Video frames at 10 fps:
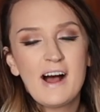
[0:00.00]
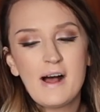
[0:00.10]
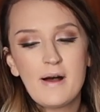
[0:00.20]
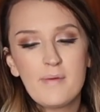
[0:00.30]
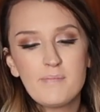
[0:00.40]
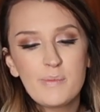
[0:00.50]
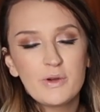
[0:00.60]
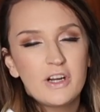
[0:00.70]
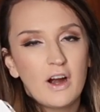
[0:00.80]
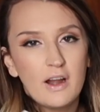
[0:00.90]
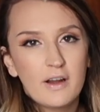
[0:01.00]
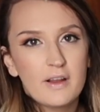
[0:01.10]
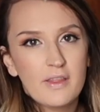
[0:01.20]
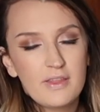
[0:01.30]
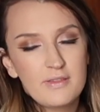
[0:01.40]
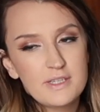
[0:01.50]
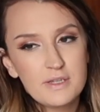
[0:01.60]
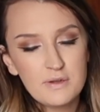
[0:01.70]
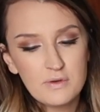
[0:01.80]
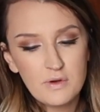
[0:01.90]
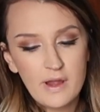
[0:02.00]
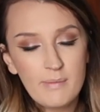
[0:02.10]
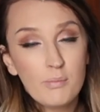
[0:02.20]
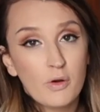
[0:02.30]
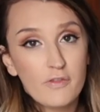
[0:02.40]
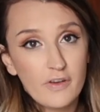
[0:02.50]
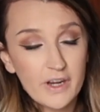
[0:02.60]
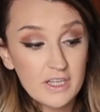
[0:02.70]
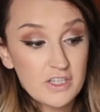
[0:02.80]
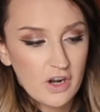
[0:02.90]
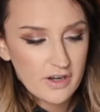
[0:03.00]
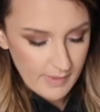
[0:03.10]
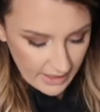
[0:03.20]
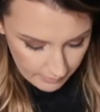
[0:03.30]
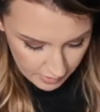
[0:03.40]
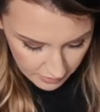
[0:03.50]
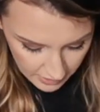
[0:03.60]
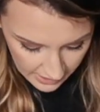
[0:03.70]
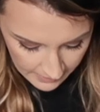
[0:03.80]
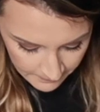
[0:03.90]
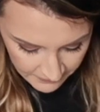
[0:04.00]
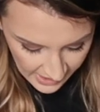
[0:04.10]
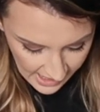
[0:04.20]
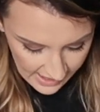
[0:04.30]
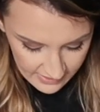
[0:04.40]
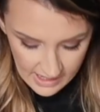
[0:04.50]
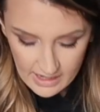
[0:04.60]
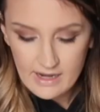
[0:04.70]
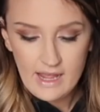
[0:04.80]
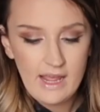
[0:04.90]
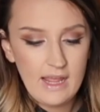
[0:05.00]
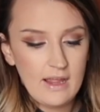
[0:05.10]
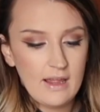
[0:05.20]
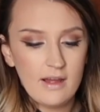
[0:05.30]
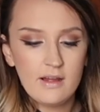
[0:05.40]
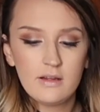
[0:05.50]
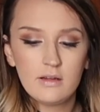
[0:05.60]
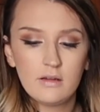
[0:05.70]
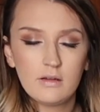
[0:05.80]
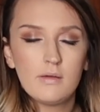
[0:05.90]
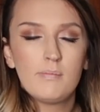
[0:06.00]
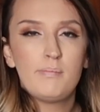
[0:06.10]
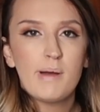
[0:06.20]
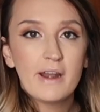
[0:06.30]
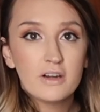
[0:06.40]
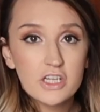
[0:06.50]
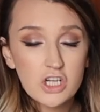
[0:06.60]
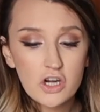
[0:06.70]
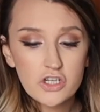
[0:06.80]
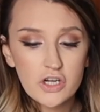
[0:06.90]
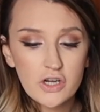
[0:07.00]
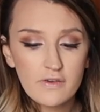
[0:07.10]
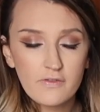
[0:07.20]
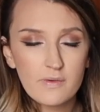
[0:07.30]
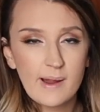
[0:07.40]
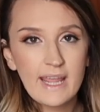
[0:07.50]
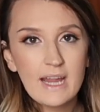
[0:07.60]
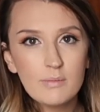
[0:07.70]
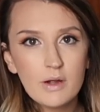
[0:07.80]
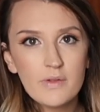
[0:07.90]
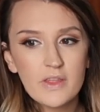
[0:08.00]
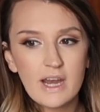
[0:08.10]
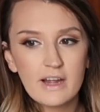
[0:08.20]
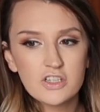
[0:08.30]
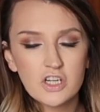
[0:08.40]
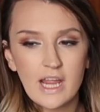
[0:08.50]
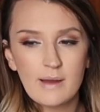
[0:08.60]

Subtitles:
memory card to import footage onto my computer, and then a battery charger for my camera with an extra